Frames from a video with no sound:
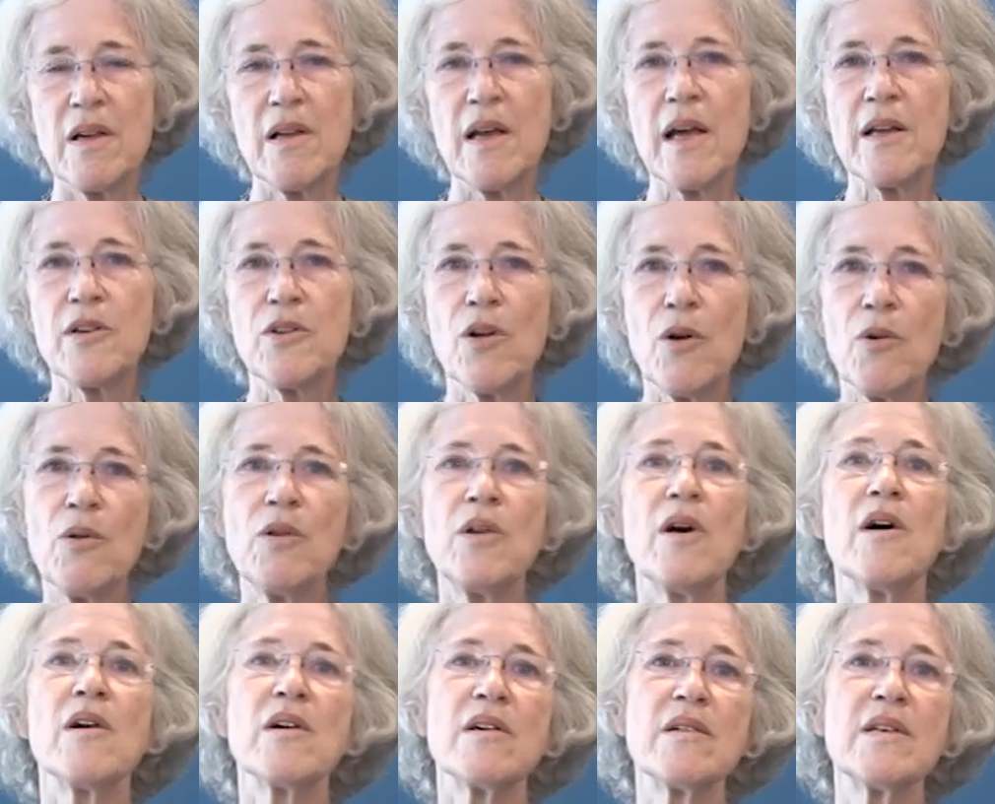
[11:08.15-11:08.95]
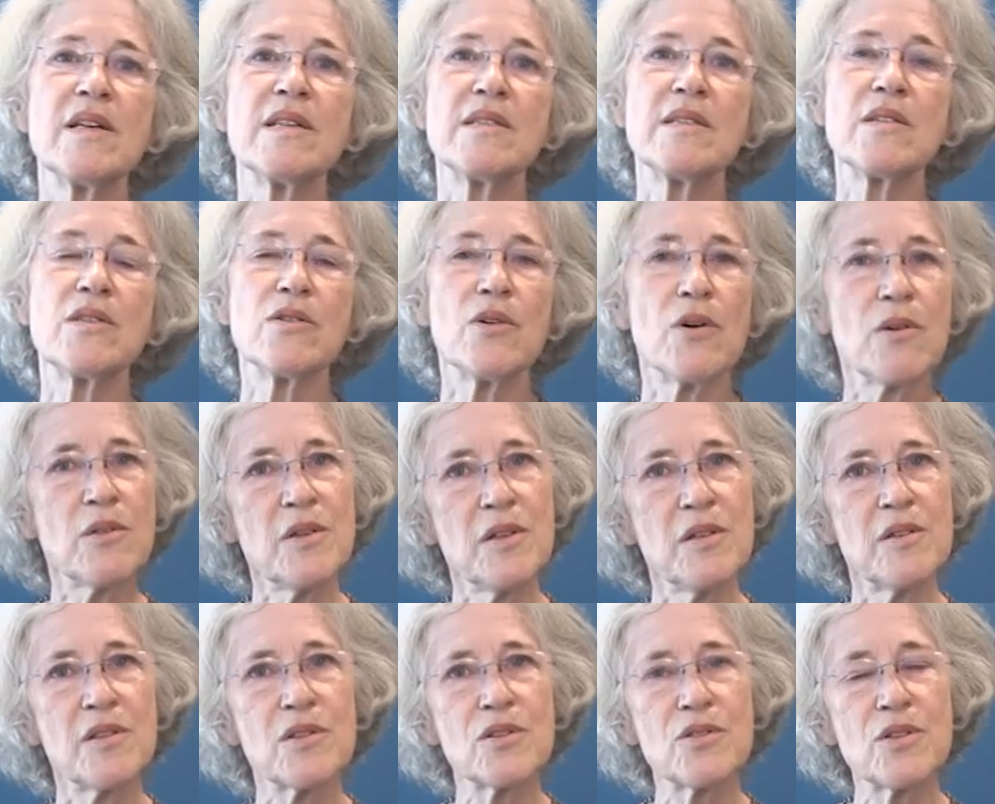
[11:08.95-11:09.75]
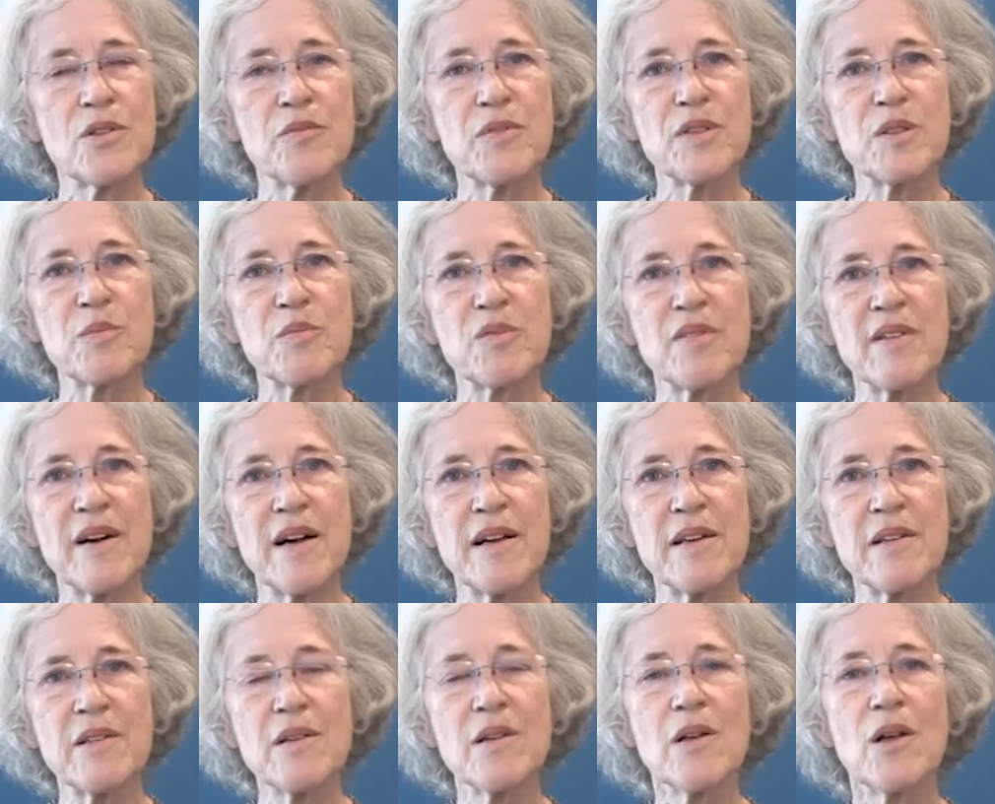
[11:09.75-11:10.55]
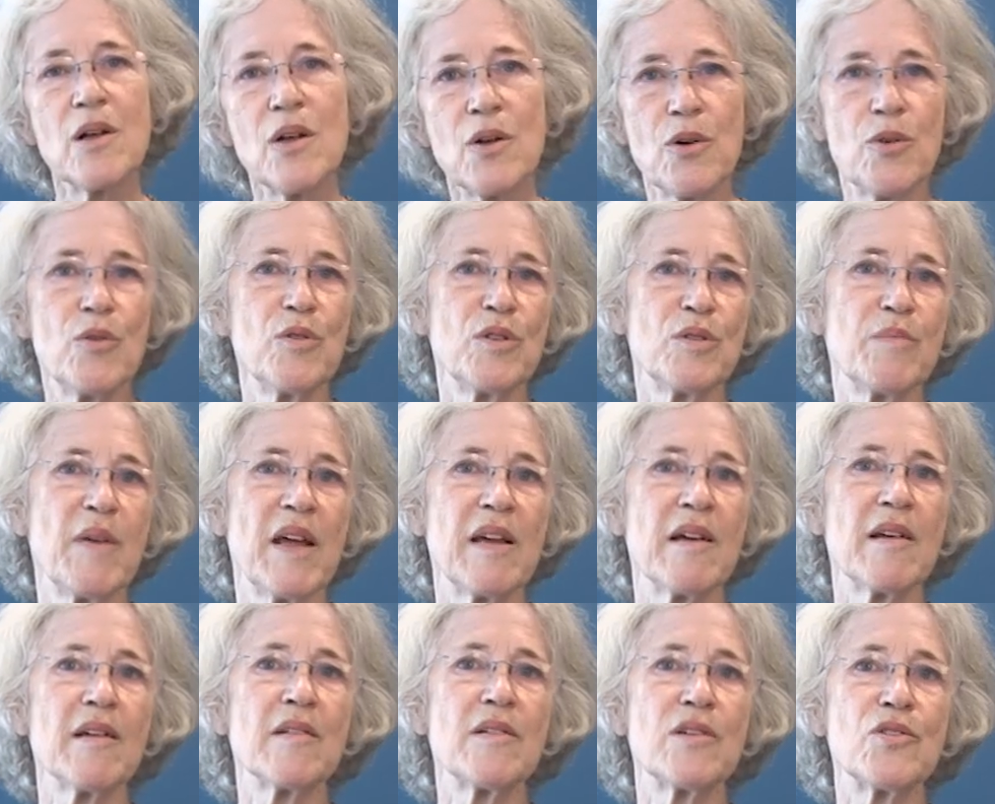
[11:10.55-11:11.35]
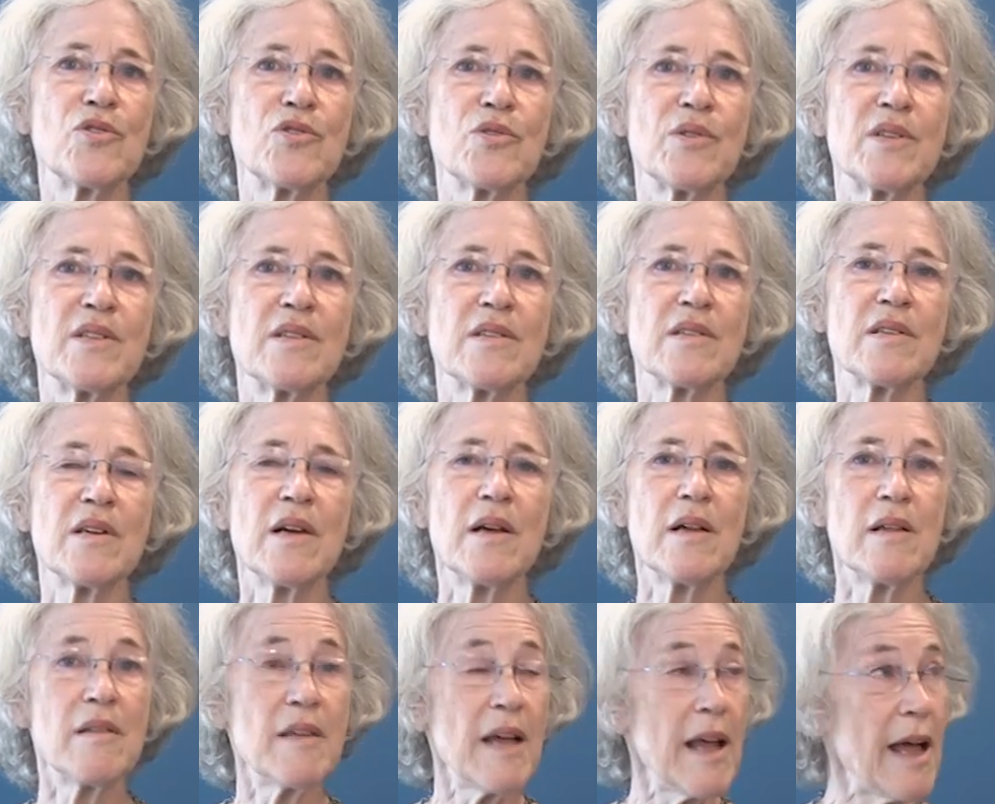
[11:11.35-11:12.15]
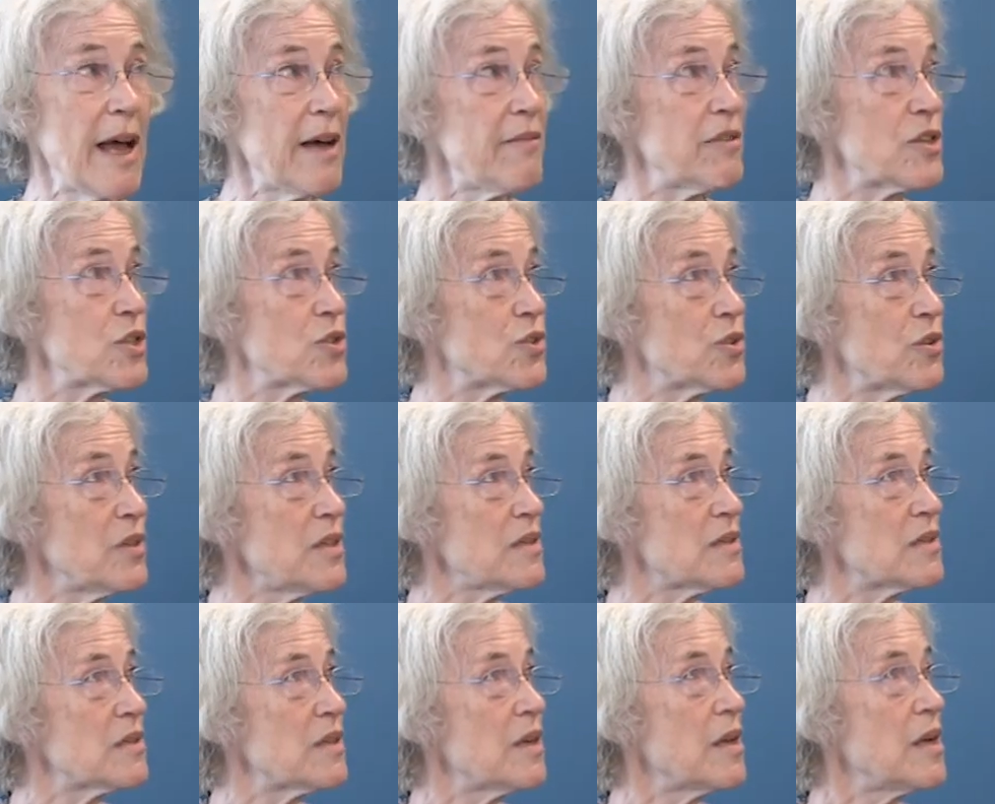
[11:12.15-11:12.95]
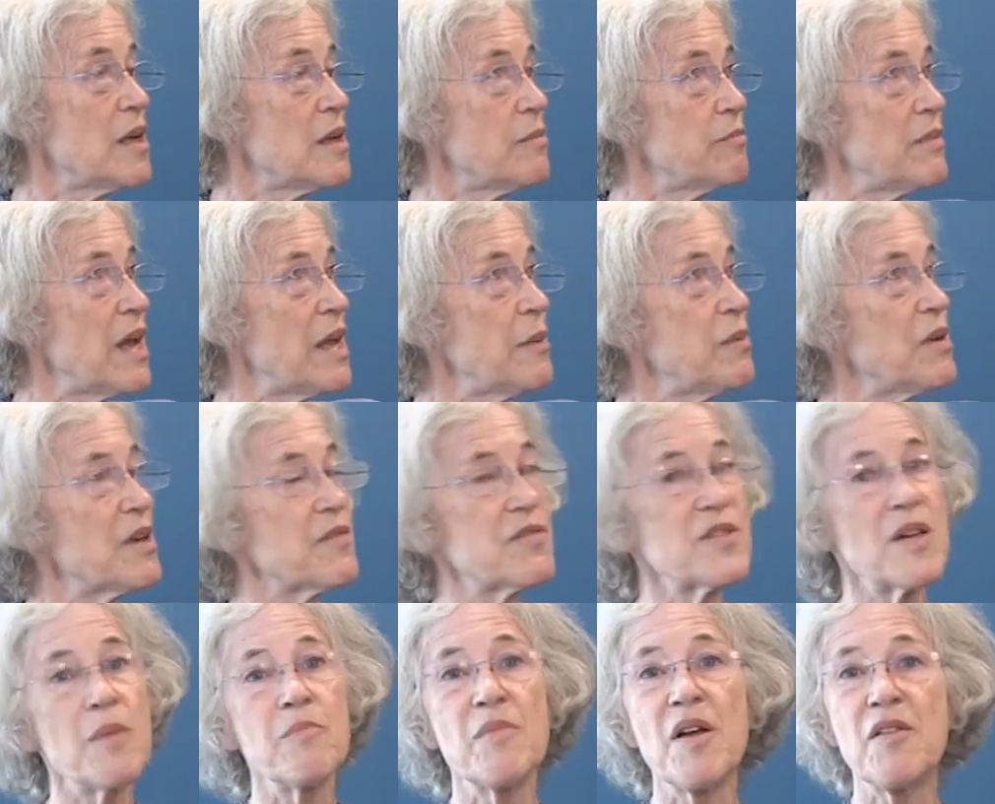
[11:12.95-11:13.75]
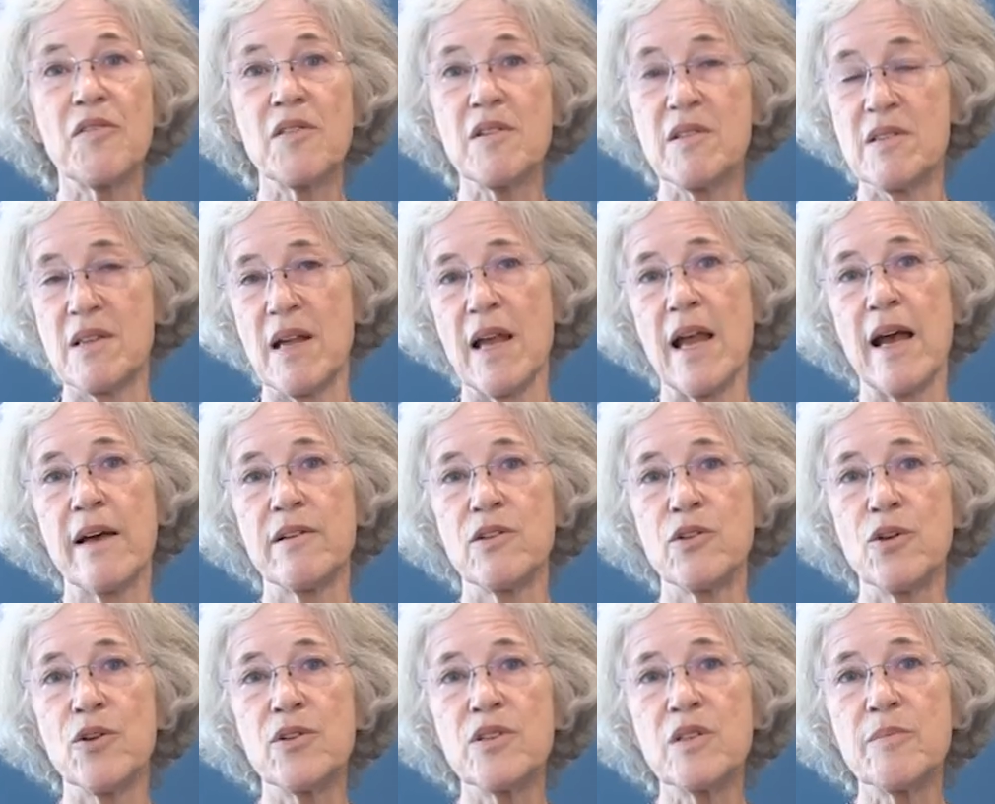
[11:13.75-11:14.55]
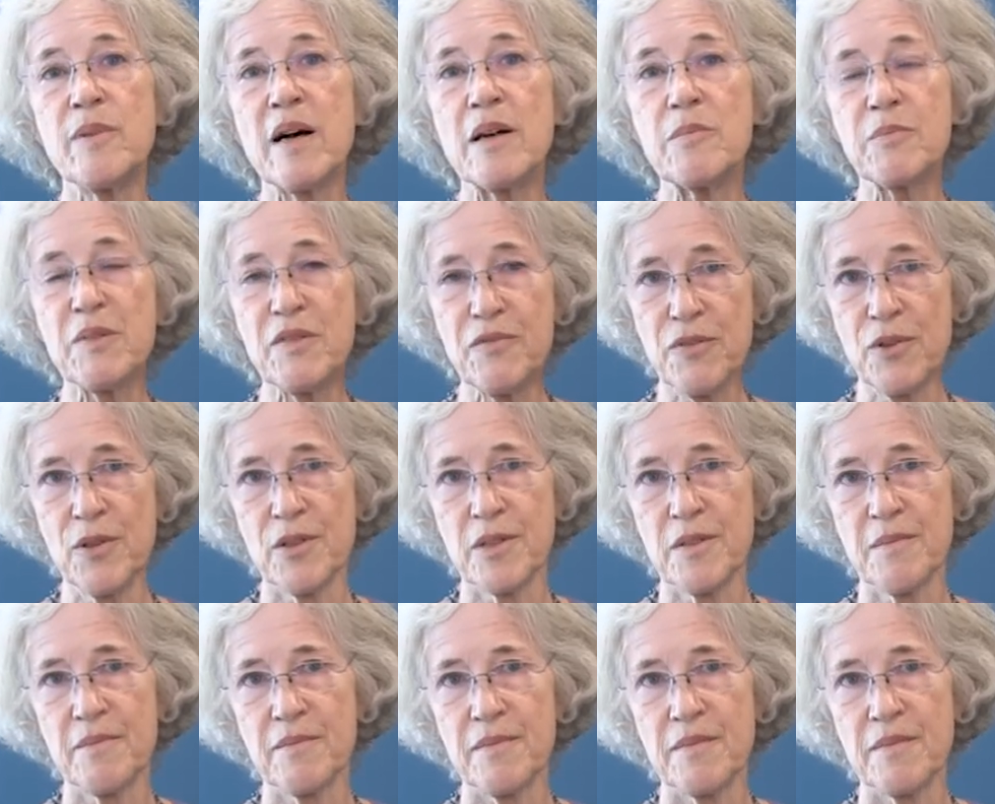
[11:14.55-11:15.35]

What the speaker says: And no longer is it only the service provider who's making the choice. They have a choice, maybe of some methods they hadn't heard about before.